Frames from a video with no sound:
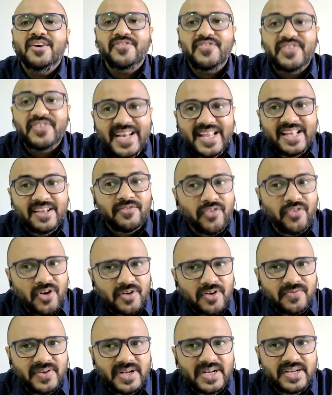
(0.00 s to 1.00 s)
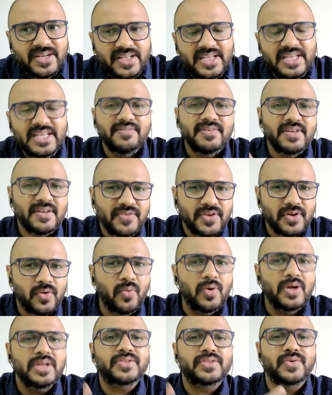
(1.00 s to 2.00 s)
Feeling fulfilled even if you're
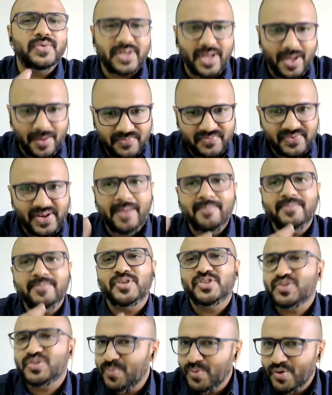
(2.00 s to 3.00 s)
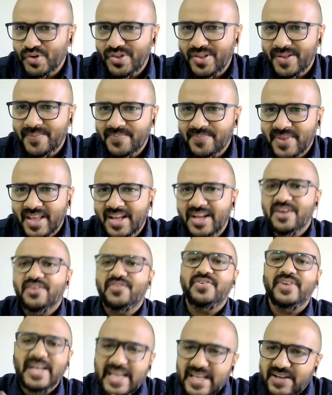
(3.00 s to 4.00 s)
going through tough times or smooth.
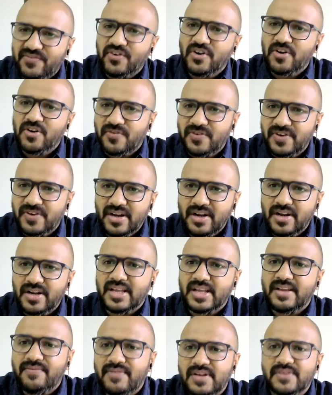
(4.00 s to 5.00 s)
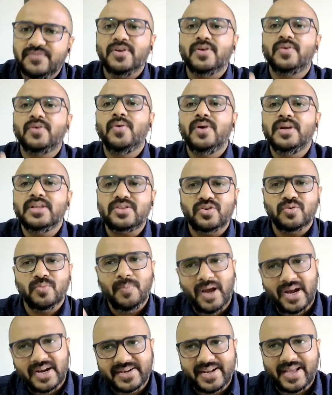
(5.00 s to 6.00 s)
Feeling fulfilled even if you're going through
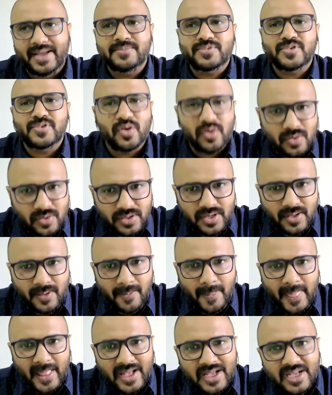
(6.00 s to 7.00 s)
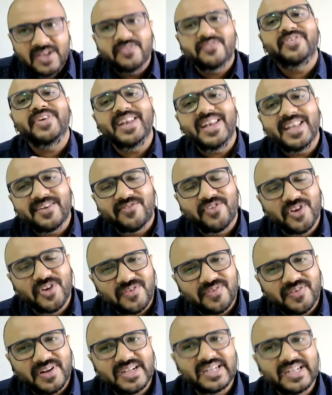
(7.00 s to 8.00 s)
bad times or good. Feeling
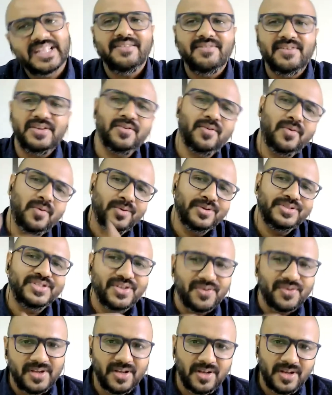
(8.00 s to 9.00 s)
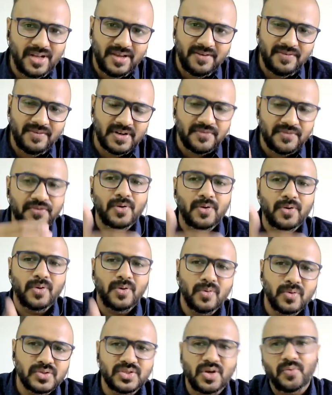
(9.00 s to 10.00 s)
fulfilled even if you
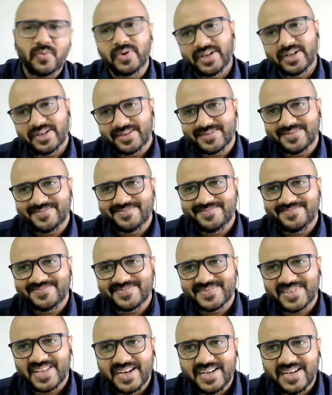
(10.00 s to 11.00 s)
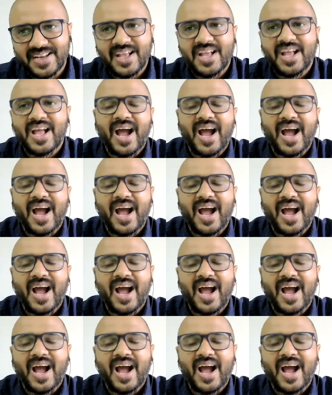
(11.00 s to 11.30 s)
lose or win, right?